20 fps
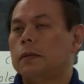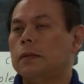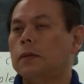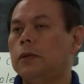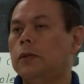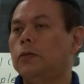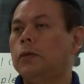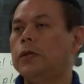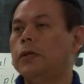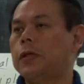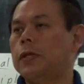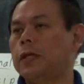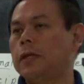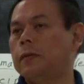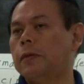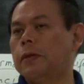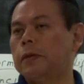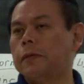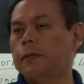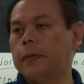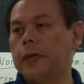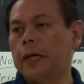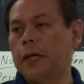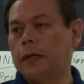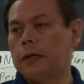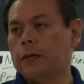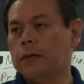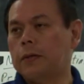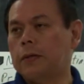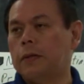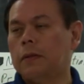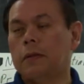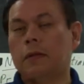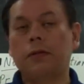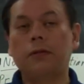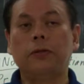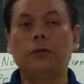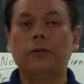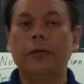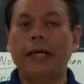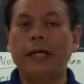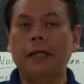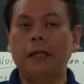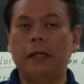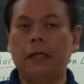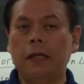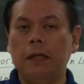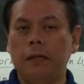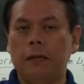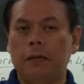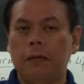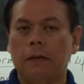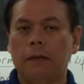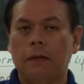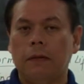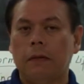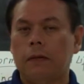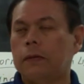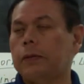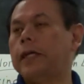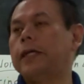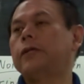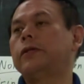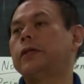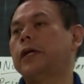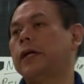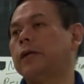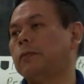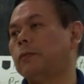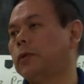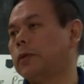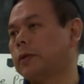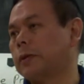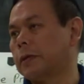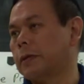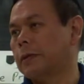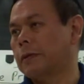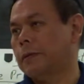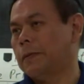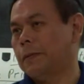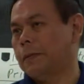you will see the book of Acts on June 18, the entire book.